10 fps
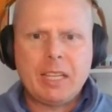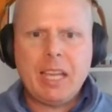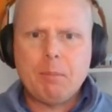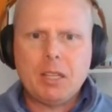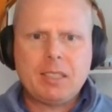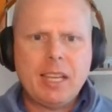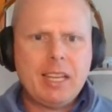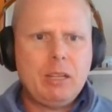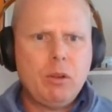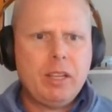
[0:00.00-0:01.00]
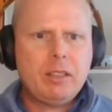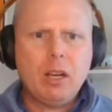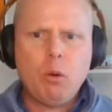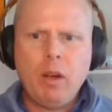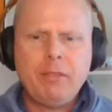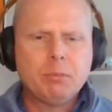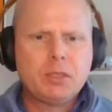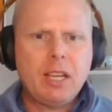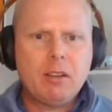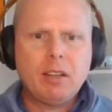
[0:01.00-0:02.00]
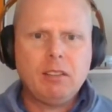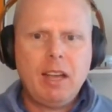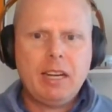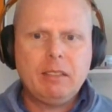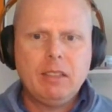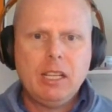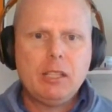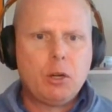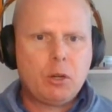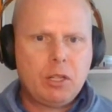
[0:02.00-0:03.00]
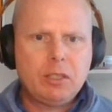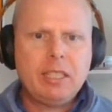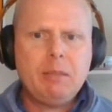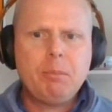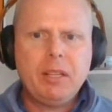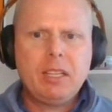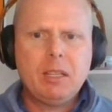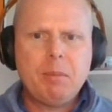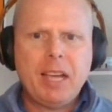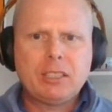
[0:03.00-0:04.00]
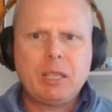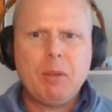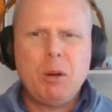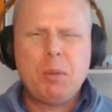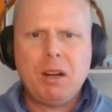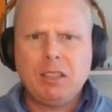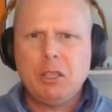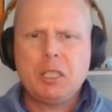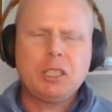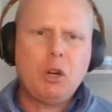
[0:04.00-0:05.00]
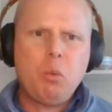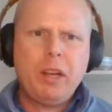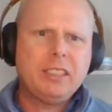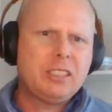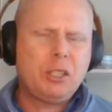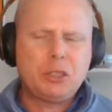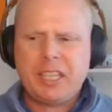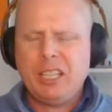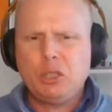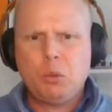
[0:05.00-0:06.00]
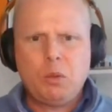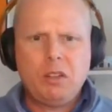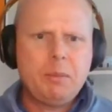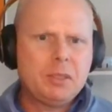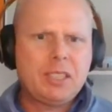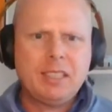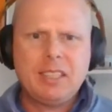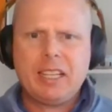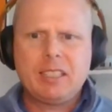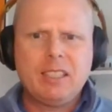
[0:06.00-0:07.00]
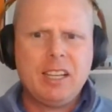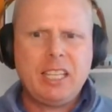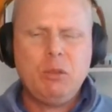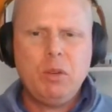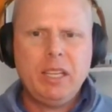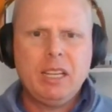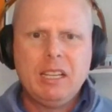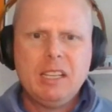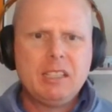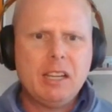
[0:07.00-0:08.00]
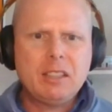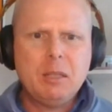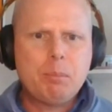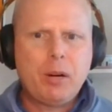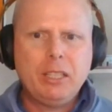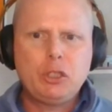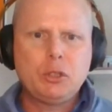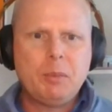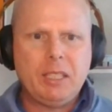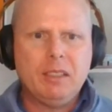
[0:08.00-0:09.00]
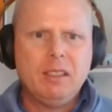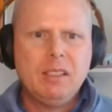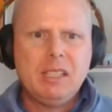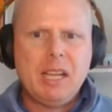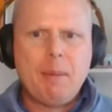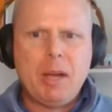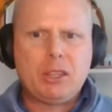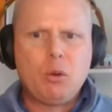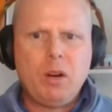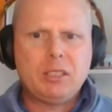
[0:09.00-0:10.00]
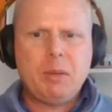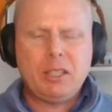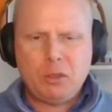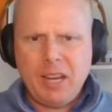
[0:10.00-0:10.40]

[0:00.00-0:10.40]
Again, I'm not taking anything away from South Carolina. They're a good team playing good basketball, but I look at their wins and their schedule. Really, besides that Kentucky win, nothing impresses me about their resume.